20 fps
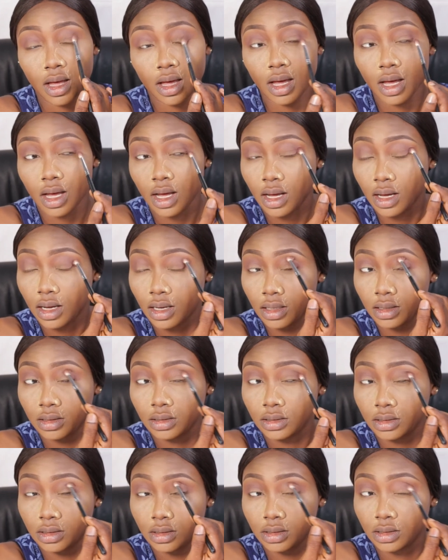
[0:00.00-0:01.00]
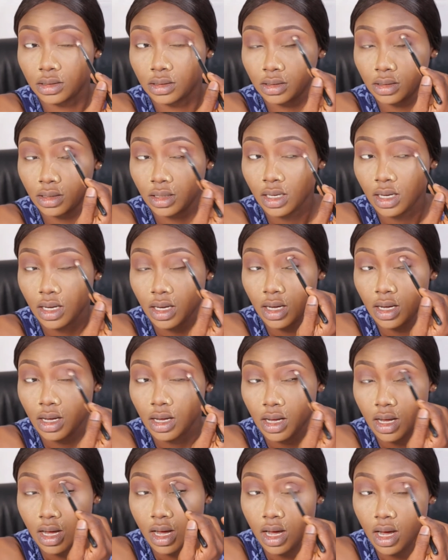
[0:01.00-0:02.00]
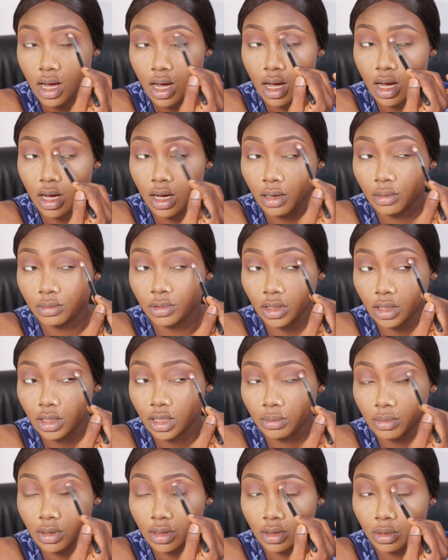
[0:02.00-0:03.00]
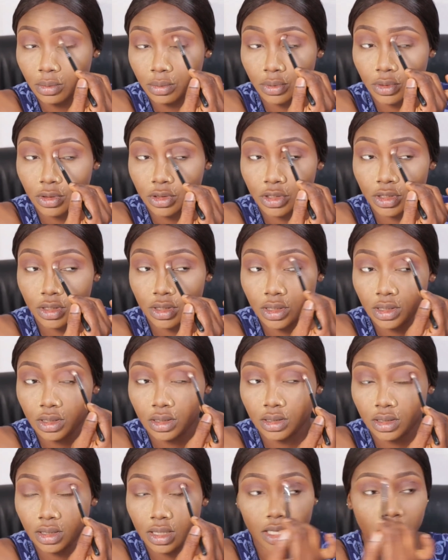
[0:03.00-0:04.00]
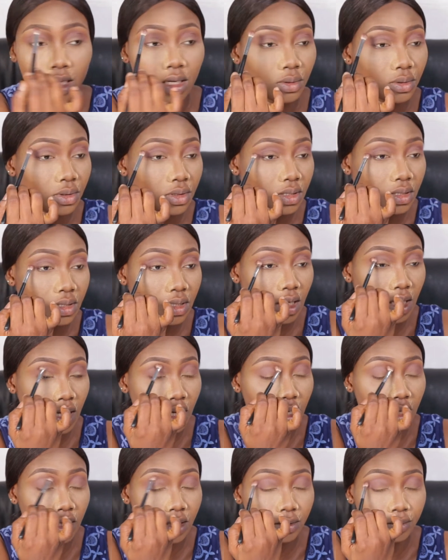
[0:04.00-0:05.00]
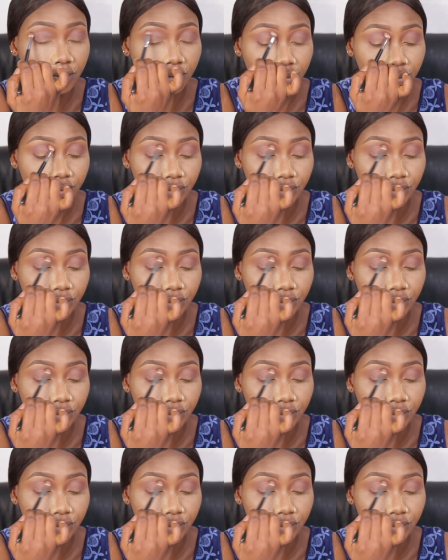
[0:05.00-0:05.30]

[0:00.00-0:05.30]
And talking about the brushes, like I was saying,